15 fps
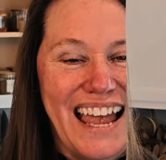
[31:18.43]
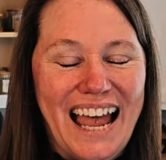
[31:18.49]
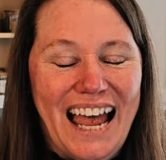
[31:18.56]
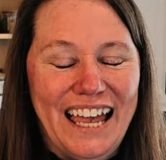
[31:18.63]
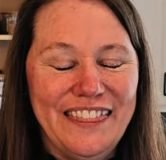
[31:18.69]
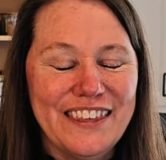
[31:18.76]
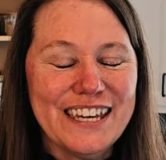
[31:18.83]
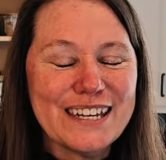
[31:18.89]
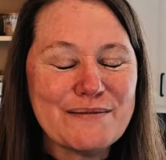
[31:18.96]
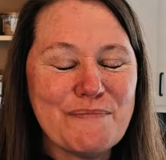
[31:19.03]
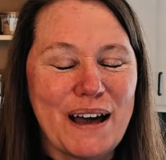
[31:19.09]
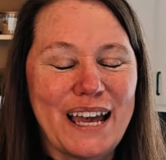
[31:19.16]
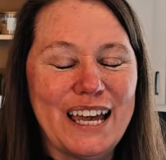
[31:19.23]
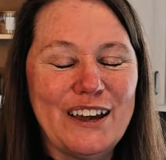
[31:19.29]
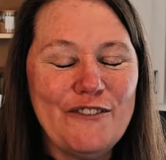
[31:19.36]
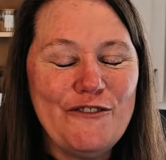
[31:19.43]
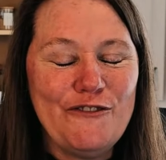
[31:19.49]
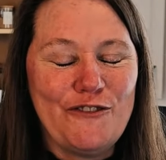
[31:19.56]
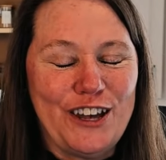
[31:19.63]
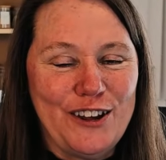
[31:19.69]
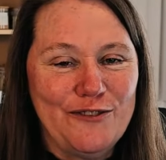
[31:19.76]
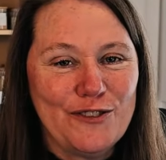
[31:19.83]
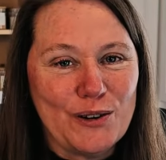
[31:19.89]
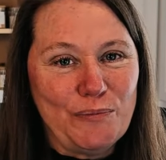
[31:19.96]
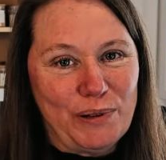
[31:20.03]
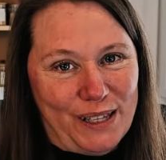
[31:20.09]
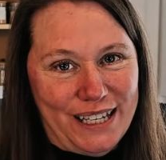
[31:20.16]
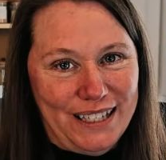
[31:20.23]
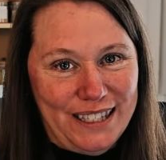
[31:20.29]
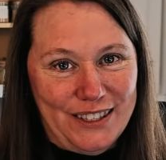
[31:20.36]
I think my favorite
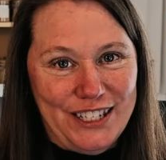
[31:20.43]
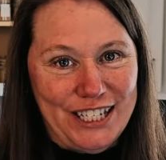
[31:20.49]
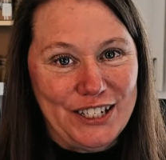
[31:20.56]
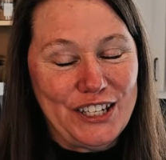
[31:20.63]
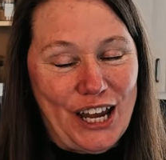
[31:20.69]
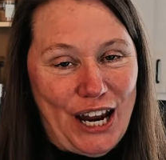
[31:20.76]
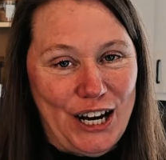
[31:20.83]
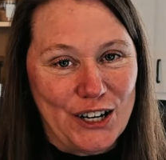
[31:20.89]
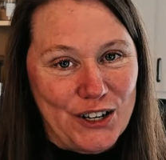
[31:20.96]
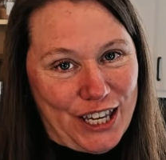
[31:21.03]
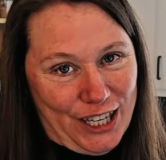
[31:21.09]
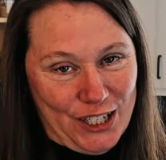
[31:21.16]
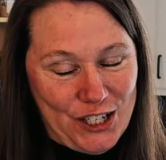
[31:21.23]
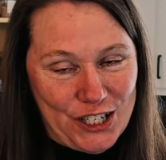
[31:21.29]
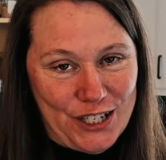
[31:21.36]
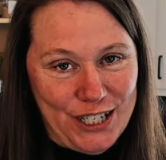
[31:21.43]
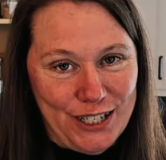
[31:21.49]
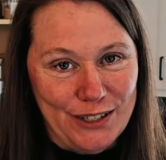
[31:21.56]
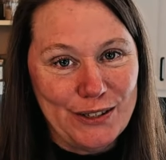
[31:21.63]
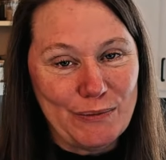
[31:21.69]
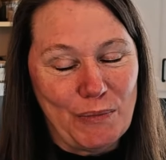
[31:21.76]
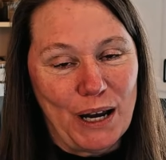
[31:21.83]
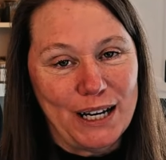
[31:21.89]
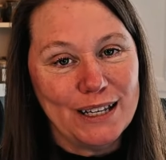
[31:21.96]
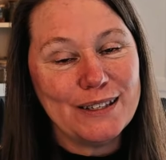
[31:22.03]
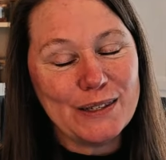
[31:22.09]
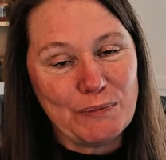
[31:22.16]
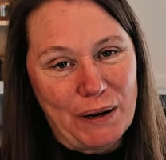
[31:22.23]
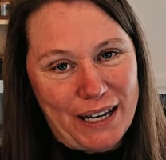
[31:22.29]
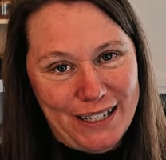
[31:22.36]
place in the entire kitchen is my
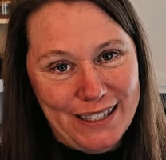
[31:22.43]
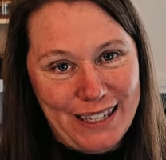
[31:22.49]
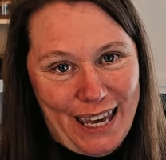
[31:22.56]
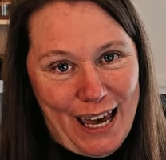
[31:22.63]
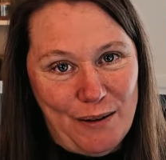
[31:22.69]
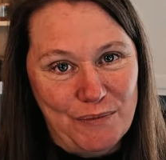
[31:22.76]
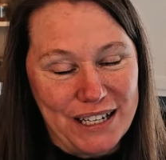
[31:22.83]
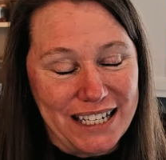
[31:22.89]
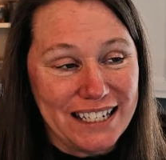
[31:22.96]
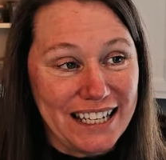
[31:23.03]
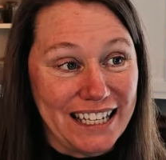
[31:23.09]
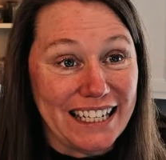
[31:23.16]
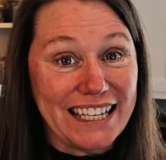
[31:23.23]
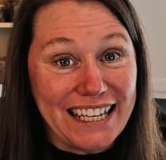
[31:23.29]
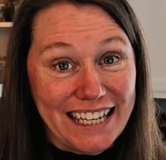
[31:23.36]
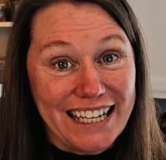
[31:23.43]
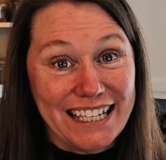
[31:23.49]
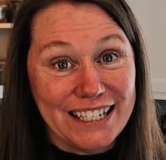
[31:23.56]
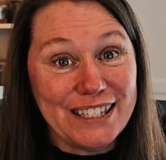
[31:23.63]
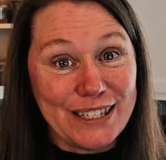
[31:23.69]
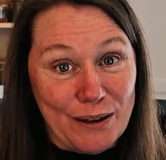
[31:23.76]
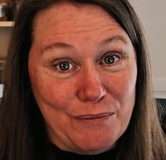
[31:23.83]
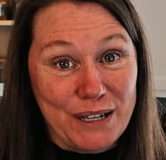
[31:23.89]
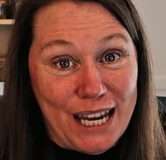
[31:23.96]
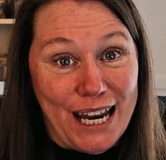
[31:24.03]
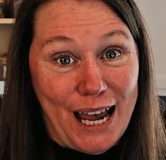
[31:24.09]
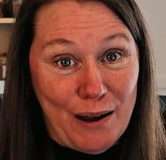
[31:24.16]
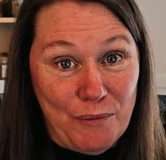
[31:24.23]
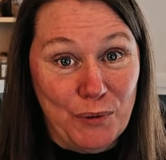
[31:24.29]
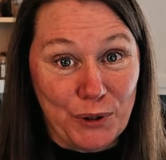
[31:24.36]
spice cabinet. And again, someday
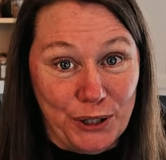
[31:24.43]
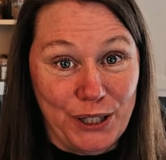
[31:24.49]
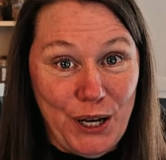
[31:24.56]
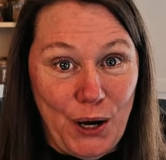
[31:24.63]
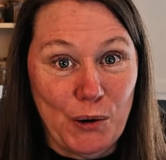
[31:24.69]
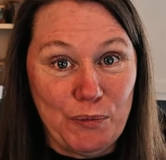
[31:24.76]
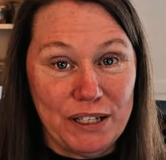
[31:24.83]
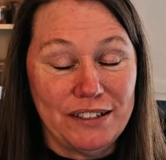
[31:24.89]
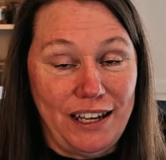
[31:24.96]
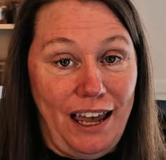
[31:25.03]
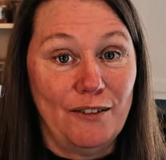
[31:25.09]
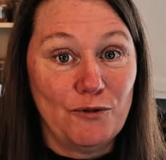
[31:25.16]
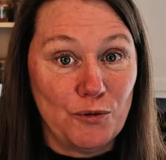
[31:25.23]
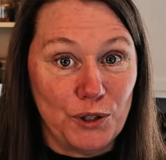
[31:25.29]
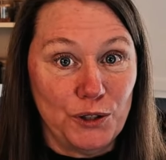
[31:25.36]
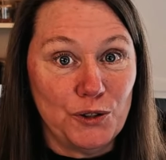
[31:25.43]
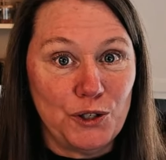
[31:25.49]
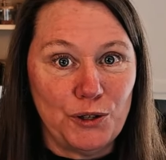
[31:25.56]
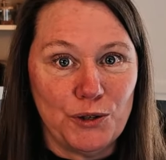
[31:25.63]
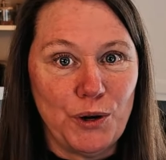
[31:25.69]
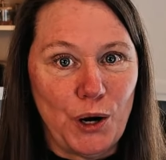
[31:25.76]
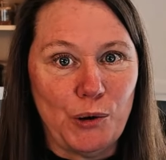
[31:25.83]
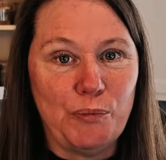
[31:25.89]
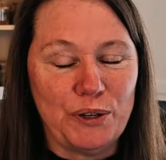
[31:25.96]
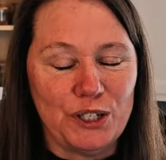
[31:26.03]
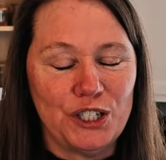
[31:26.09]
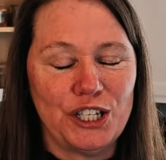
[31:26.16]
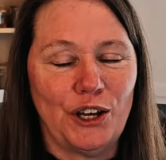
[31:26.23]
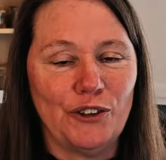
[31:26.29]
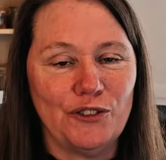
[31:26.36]
I'm really hoping to have real true open
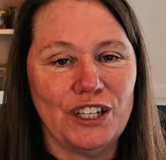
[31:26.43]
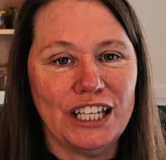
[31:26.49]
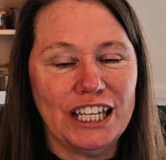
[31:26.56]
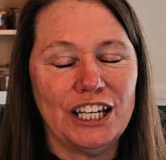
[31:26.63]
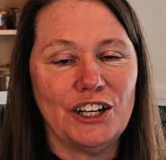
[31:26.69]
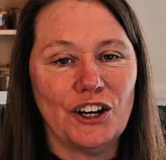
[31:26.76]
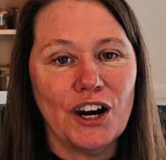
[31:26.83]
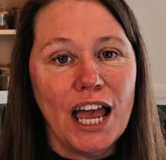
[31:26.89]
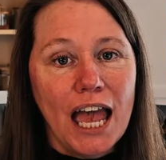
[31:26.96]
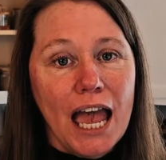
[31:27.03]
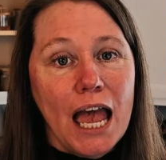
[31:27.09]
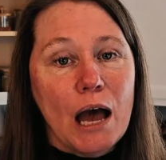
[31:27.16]
shelving here.